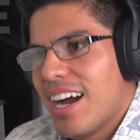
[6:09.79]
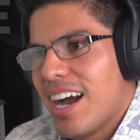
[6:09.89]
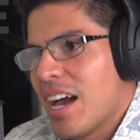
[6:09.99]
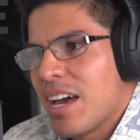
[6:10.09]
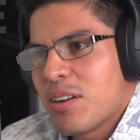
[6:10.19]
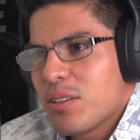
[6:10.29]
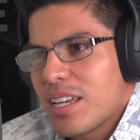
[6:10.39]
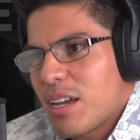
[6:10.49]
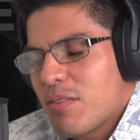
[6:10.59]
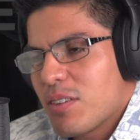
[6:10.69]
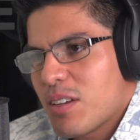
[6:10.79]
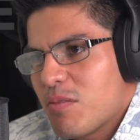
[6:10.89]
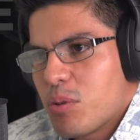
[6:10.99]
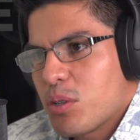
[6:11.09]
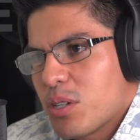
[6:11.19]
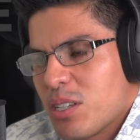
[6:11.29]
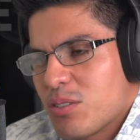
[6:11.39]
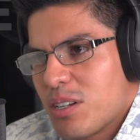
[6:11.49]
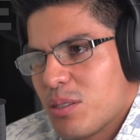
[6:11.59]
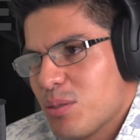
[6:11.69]
I don't know. Like I feel like if Burger King
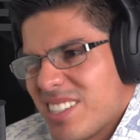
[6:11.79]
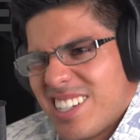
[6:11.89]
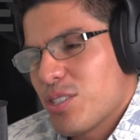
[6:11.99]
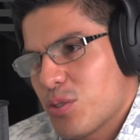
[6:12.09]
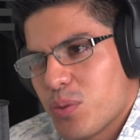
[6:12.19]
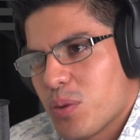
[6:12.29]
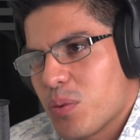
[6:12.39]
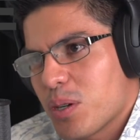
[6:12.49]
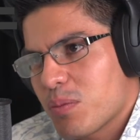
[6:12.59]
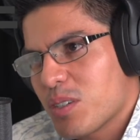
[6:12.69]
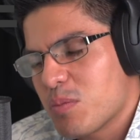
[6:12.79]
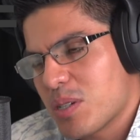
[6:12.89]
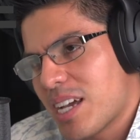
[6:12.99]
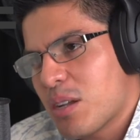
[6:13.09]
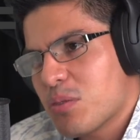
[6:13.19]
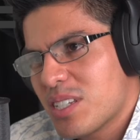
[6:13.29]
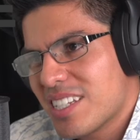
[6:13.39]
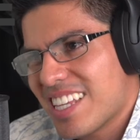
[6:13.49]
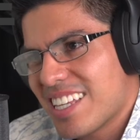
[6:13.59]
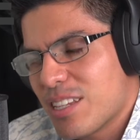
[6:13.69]
tried to do this, like it just wouldn't work because McDonald's
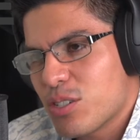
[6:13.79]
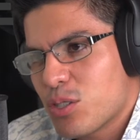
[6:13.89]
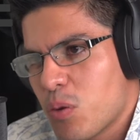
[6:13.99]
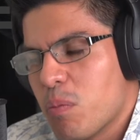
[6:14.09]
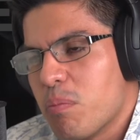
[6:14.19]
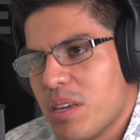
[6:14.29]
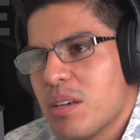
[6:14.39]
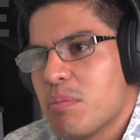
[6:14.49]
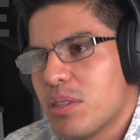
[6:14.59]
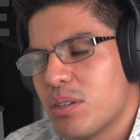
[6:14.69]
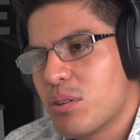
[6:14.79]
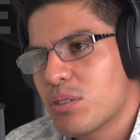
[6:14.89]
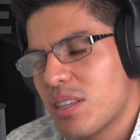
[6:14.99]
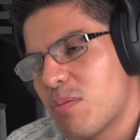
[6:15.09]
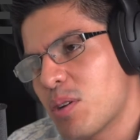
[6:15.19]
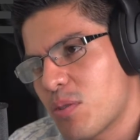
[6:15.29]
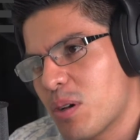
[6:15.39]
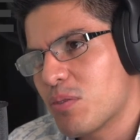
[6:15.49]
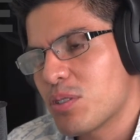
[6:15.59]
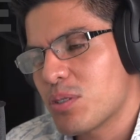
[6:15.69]
is like they're so big, but they've been
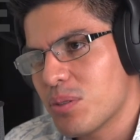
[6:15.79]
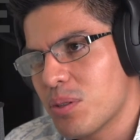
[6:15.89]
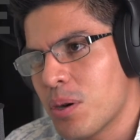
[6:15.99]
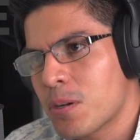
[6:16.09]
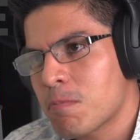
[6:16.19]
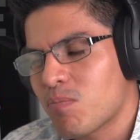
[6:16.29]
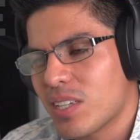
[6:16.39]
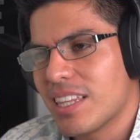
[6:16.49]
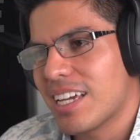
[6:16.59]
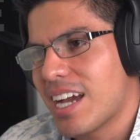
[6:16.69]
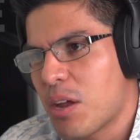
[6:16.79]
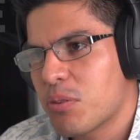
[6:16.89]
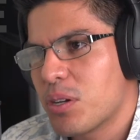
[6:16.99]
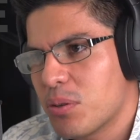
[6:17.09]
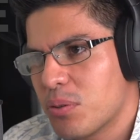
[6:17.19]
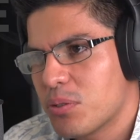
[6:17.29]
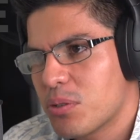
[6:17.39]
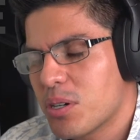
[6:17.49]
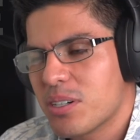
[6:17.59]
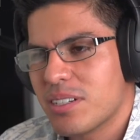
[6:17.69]
around for so long, and like I don't care who you
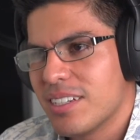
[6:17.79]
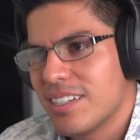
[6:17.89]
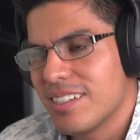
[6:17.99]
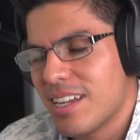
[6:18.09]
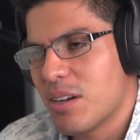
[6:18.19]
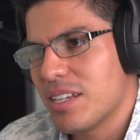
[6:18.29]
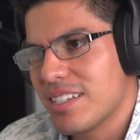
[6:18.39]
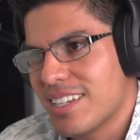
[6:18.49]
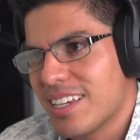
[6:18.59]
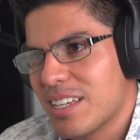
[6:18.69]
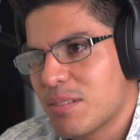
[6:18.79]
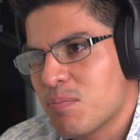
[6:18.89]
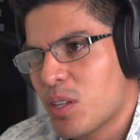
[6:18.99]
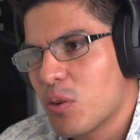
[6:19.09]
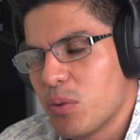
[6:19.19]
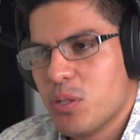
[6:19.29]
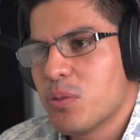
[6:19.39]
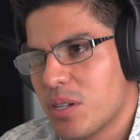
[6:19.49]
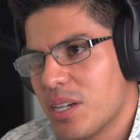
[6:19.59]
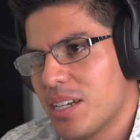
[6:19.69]
are nowadays. Like when you
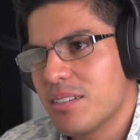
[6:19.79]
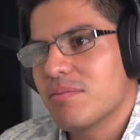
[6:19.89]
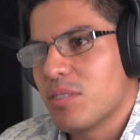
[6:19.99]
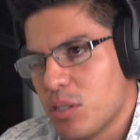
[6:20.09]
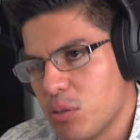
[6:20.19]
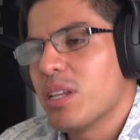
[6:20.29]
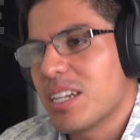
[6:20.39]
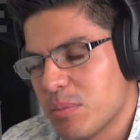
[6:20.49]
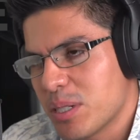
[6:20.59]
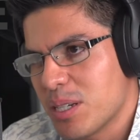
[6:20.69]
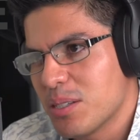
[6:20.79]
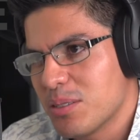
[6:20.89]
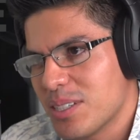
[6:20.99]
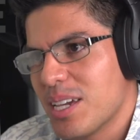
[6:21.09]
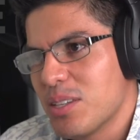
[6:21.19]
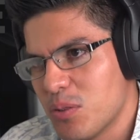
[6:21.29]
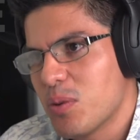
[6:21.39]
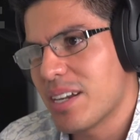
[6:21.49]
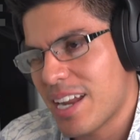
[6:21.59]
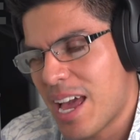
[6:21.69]
were a kid, you liked McDonald's and you
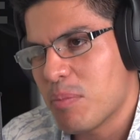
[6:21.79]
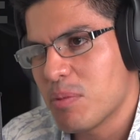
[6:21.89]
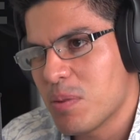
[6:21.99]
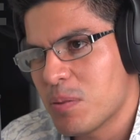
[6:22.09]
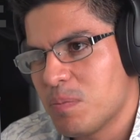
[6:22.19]
wanted a Happy Meal.